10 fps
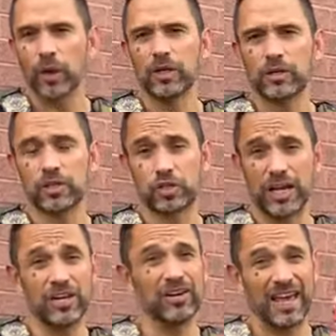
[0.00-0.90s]
you want to use a
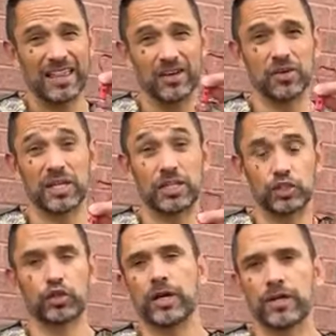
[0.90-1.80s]
trainer, and there is a
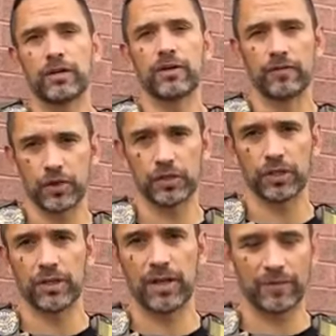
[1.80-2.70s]
trainer
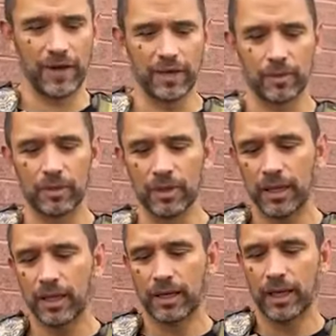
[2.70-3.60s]
version available.
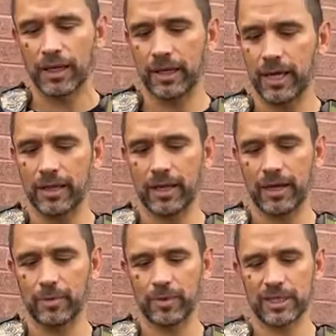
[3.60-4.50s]
Okay, again, they
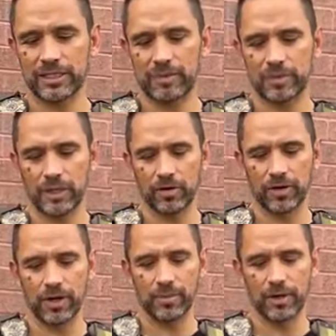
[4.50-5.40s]
come with the same
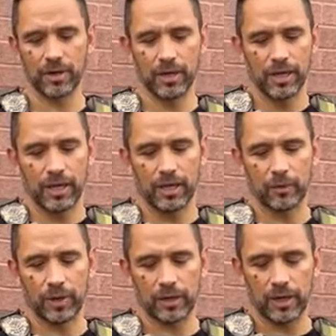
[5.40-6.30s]
serial number
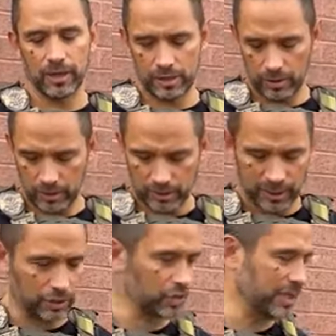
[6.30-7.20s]
and whatnot. So
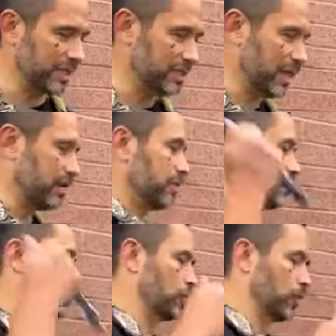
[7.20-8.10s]
just kind of trade these
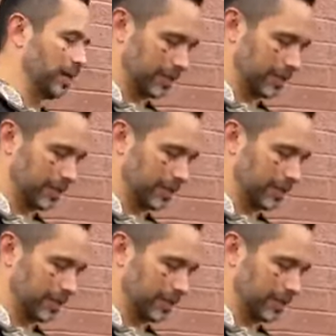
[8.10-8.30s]
out real